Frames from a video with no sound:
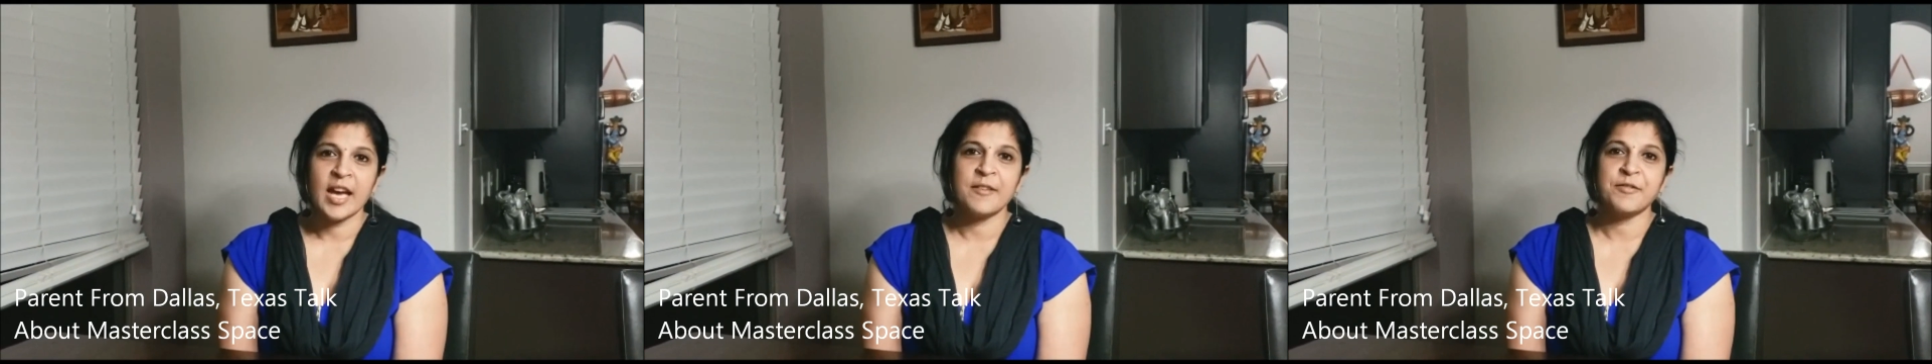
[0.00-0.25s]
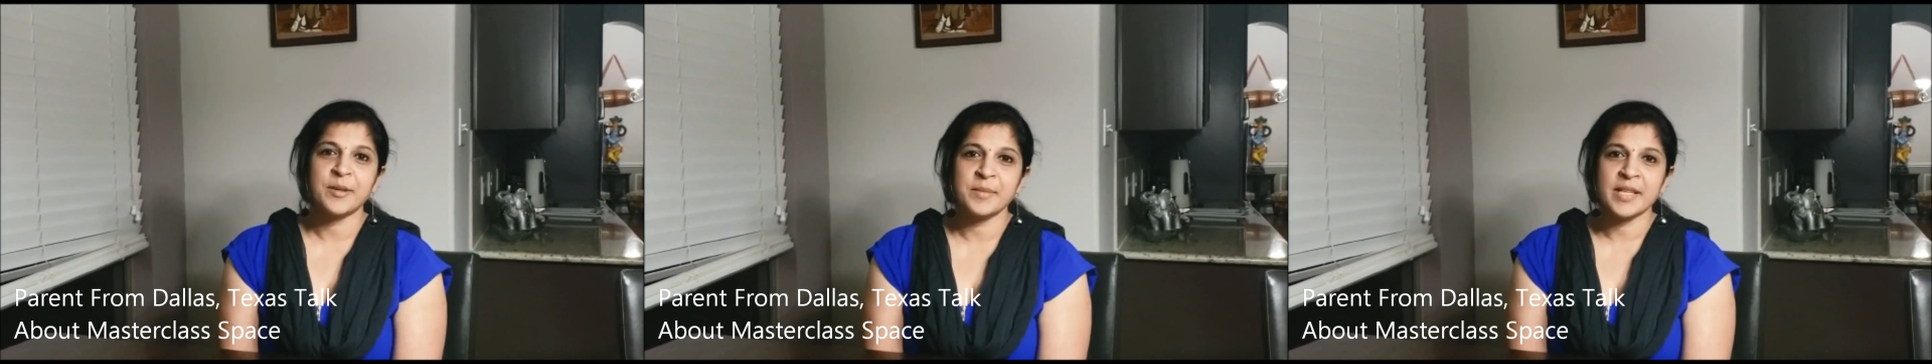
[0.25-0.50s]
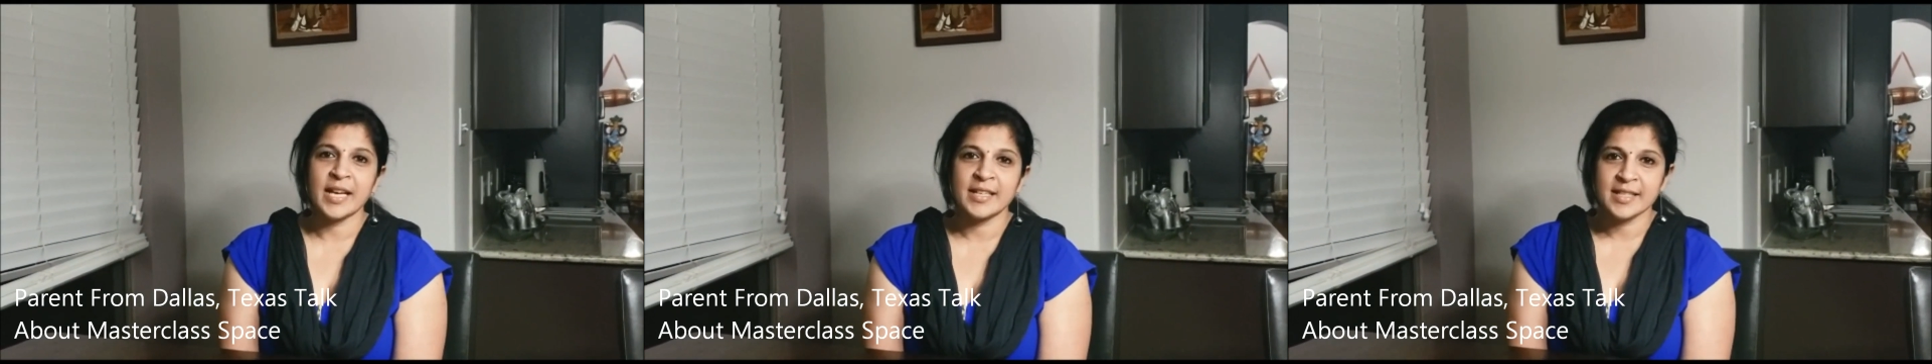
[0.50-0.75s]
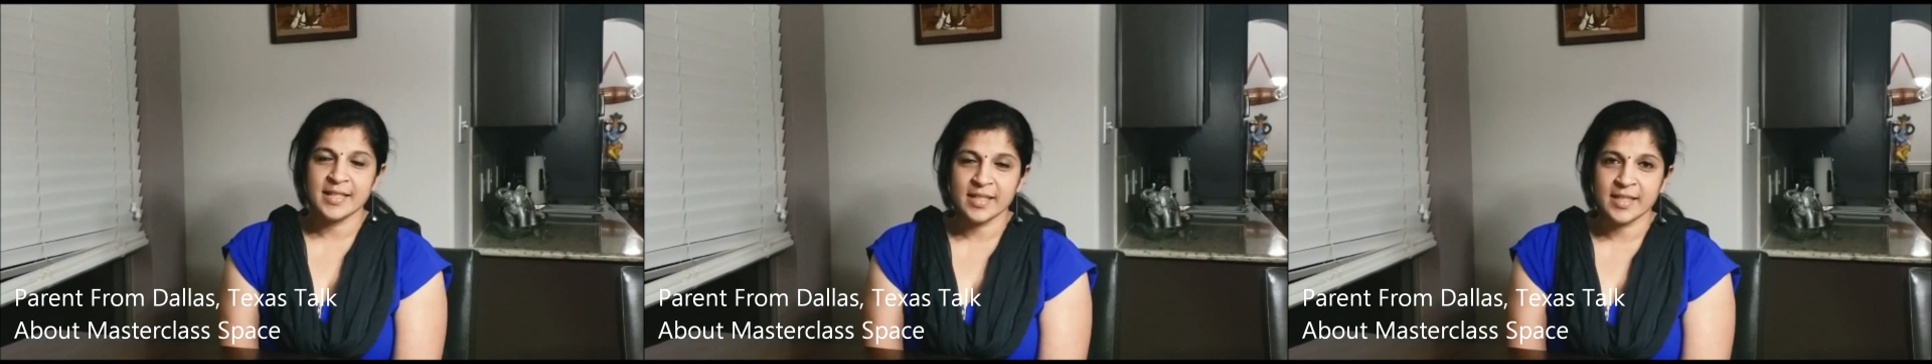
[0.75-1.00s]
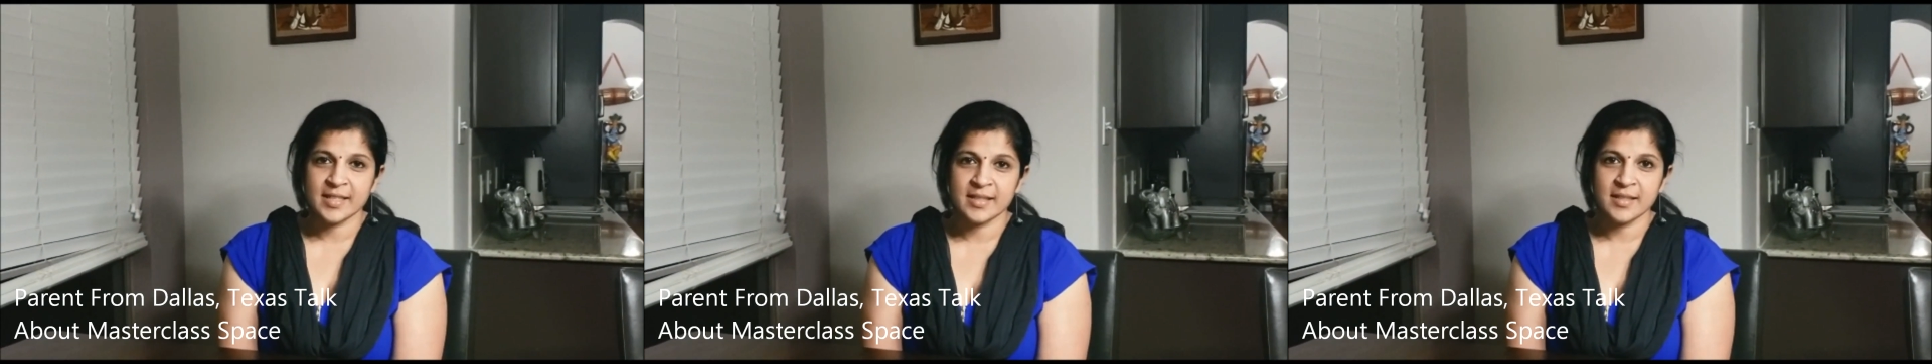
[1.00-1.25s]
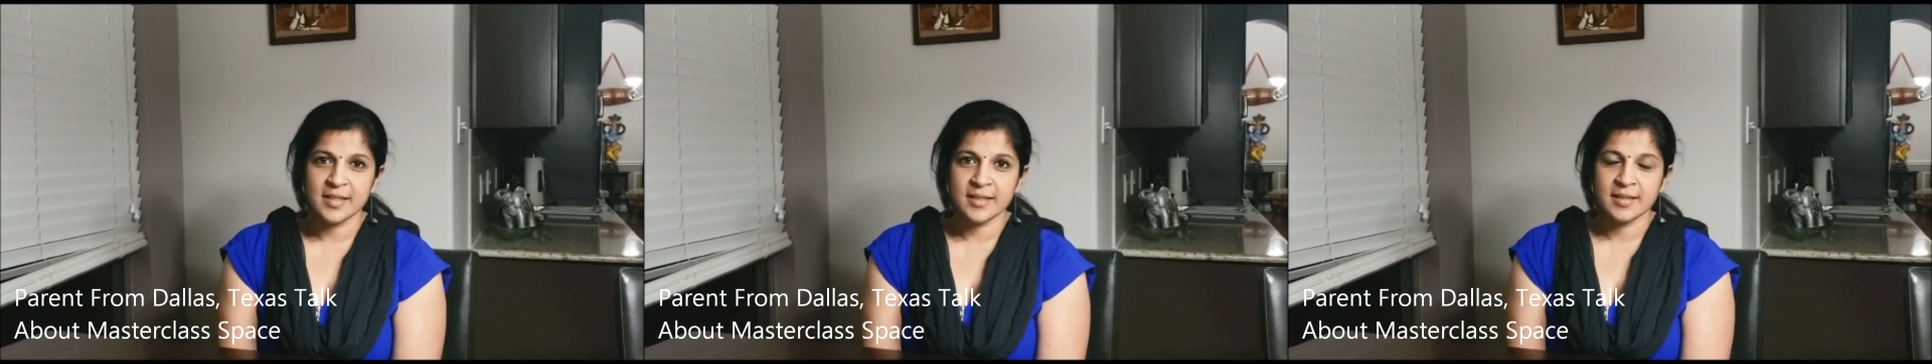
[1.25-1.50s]
I'm from Dallas,
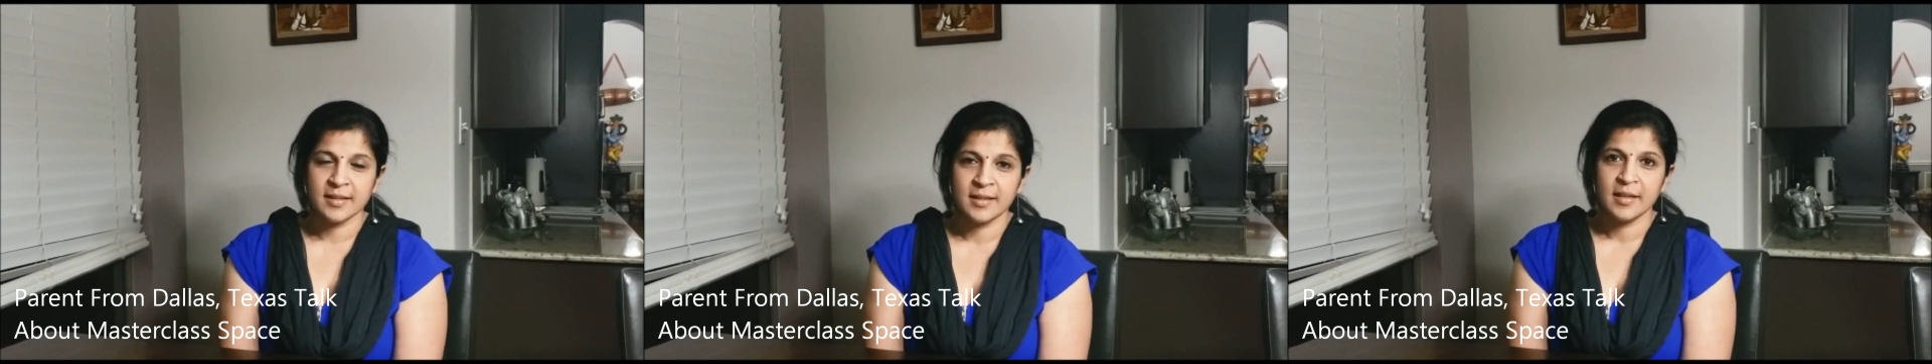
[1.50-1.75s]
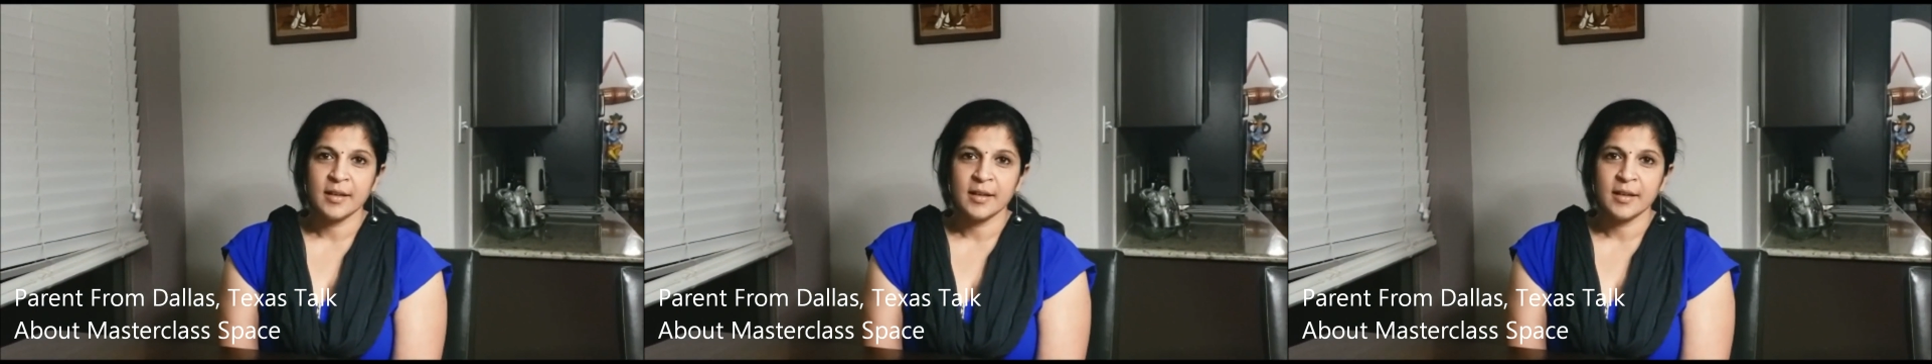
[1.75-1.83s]
Texas.